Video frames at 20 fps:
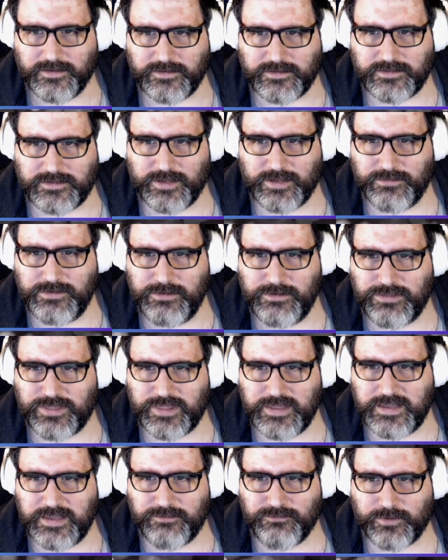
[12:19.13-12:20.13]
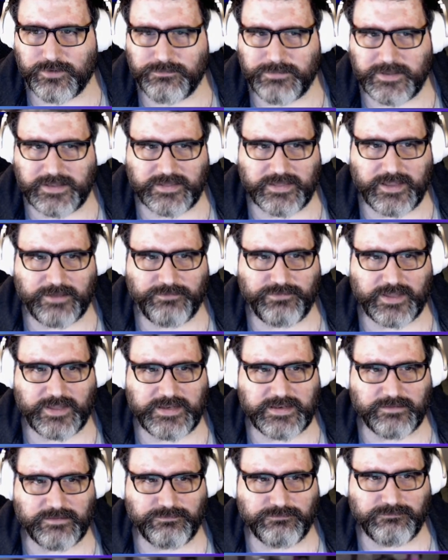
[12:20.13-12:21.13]
Don't you think it would be lovely
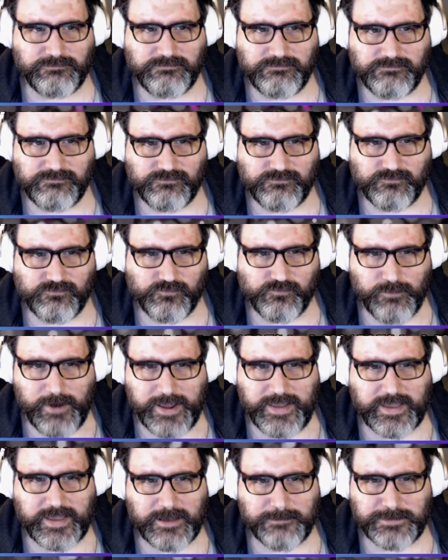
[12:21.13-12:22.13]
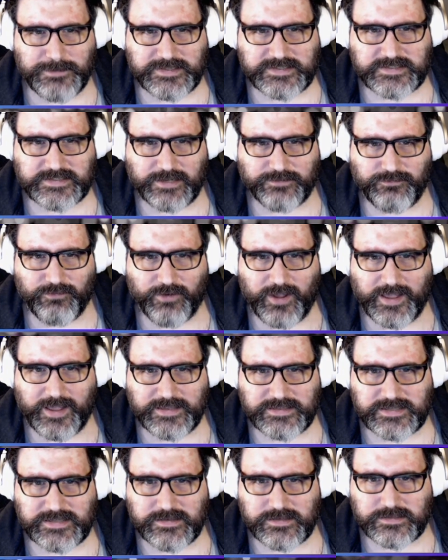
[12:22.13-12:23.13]
to wake up at sunrise
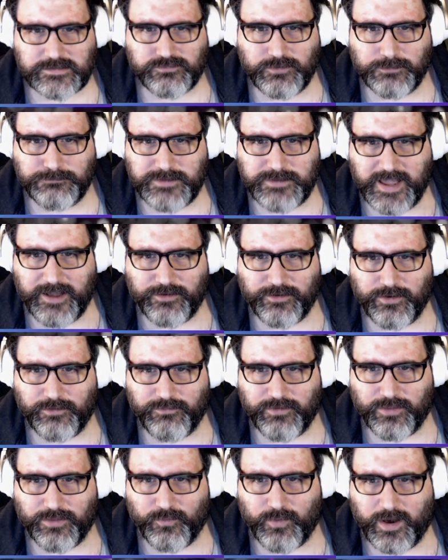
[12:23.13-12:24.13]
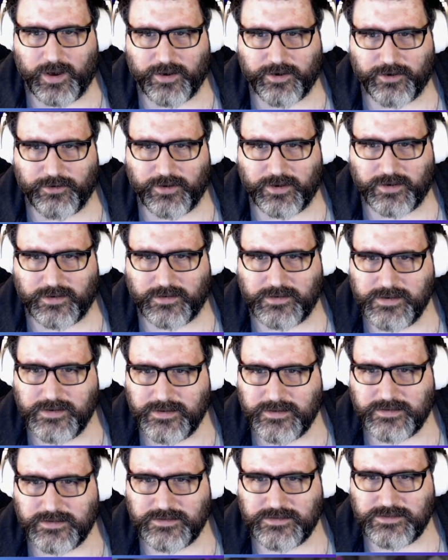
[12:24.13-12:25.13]
and swoop down over the water and
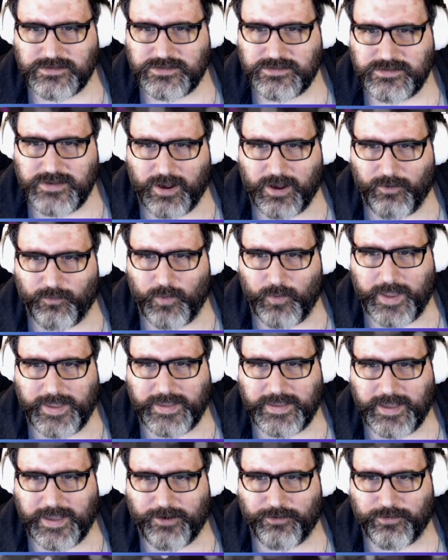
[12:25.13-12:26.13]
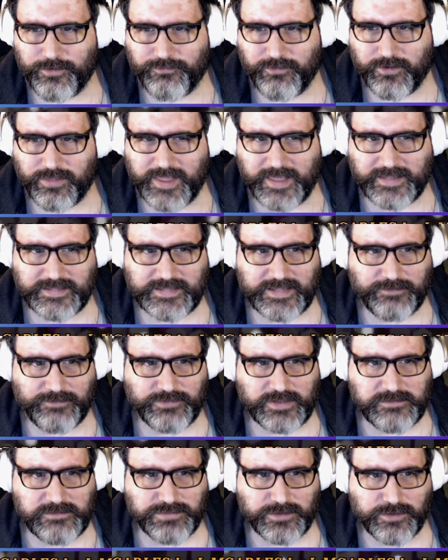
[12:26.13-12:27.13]
away out over that lovely
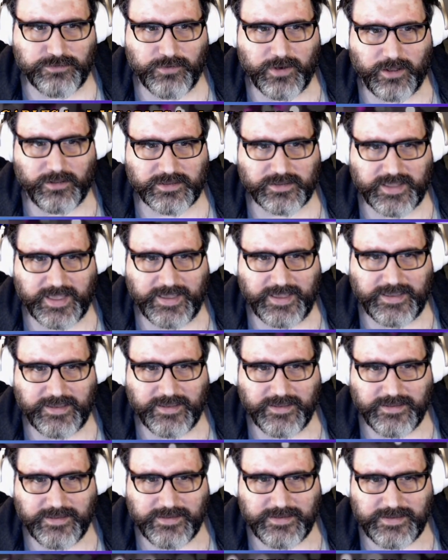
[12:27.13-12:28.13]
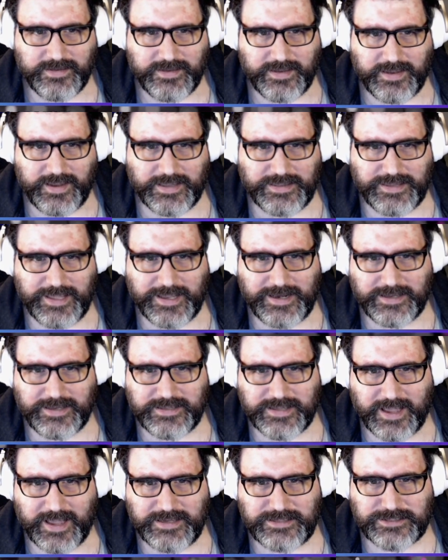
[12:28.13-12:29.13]
blue all day, and then at
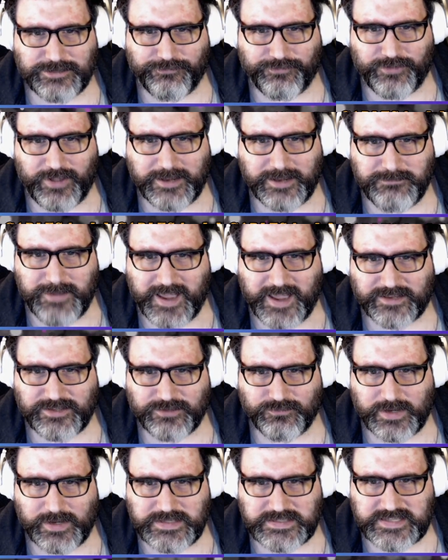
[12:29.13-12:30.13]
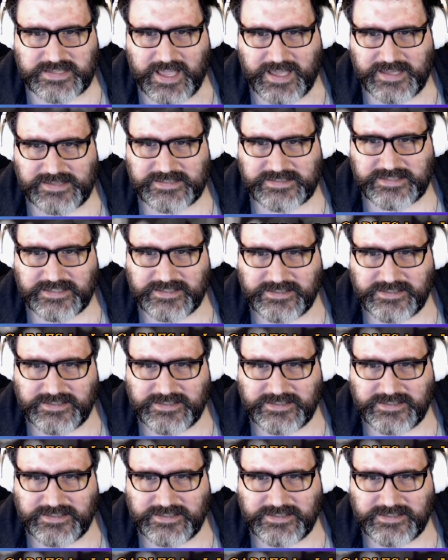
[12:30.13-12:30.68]
night to fly back to one's nest?